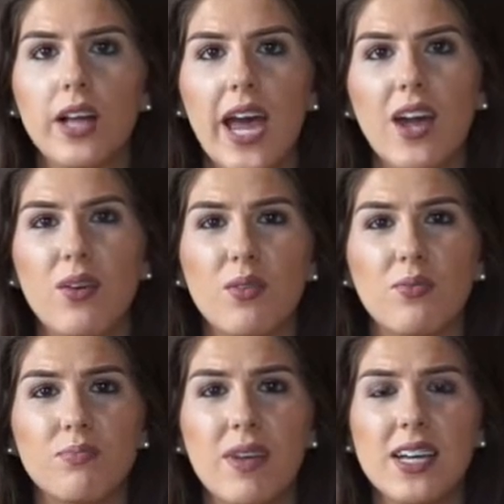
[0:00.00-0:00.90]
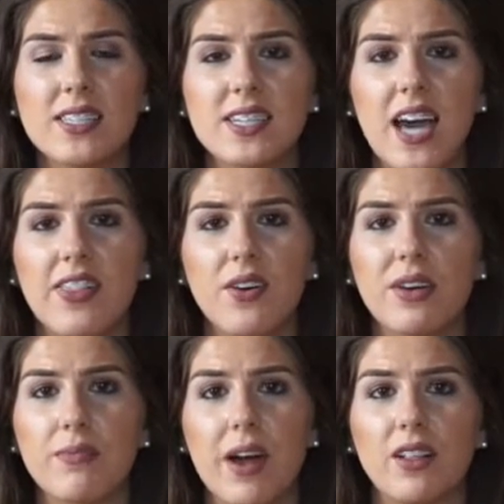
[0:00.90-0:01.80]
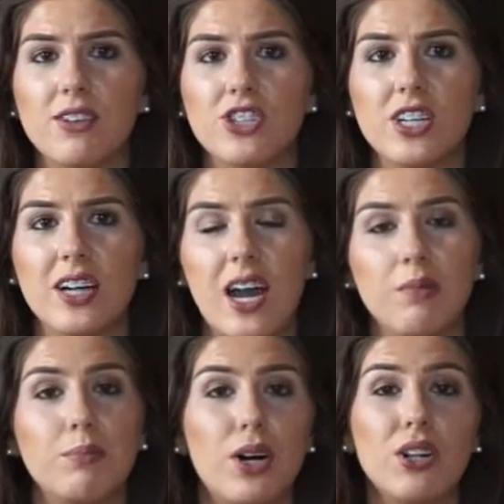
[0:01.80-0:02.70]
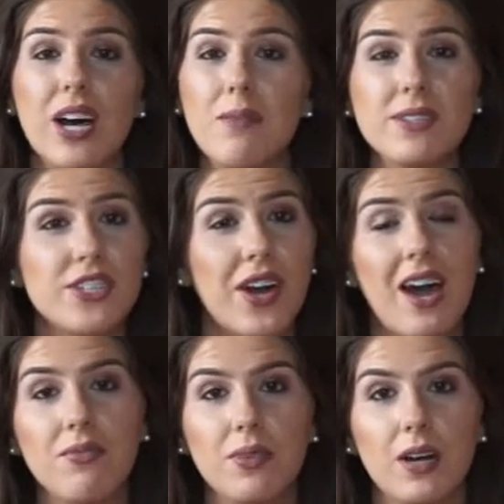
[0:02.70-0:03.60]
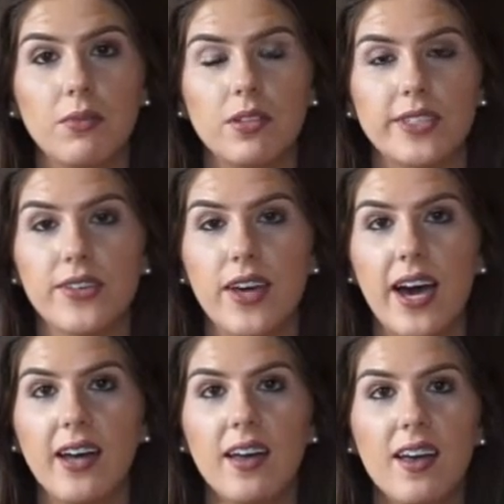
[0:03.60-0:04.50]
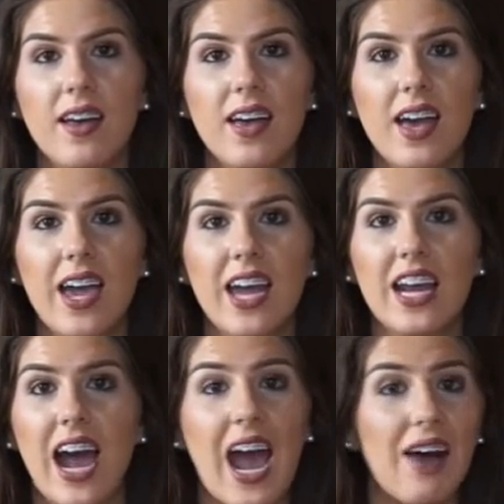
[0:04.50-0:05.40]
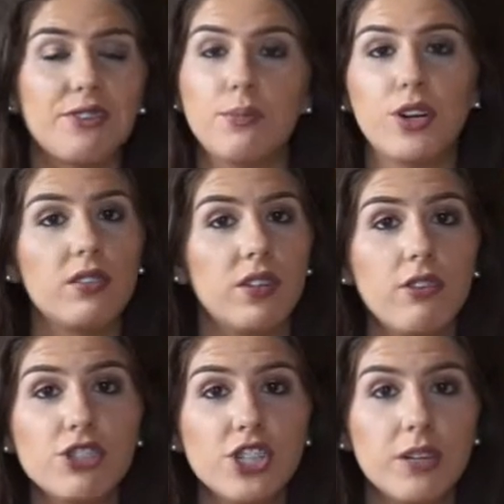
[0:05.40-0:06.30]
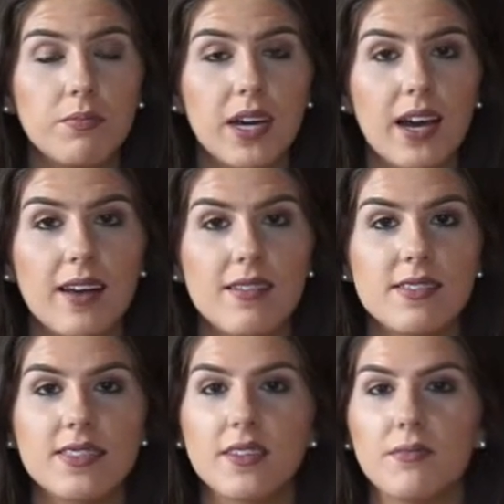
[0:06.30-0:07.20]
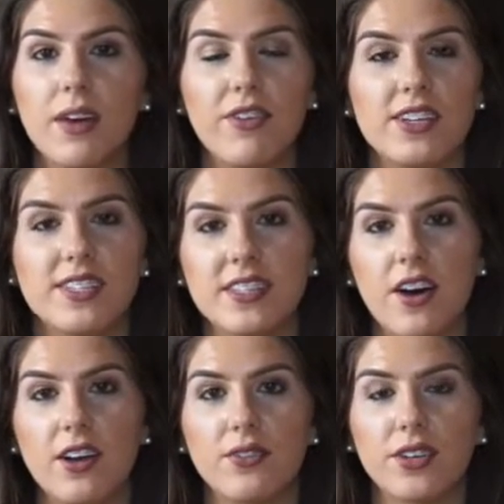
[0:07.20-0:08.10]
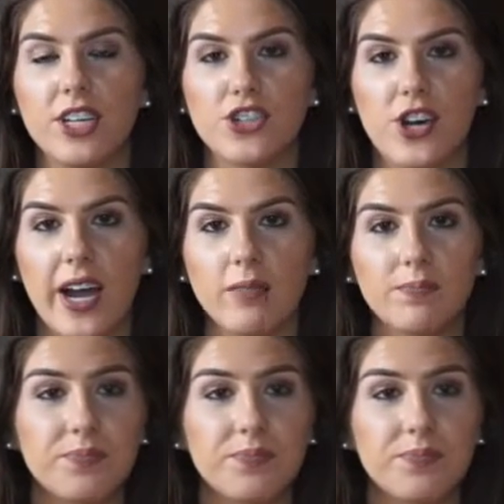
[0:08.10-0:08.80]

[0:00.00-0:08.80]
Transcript: like mix together with my lotion and kind of ball up. So I haven't been able to do that, and I have to put on lotion because my face has gotten really dry.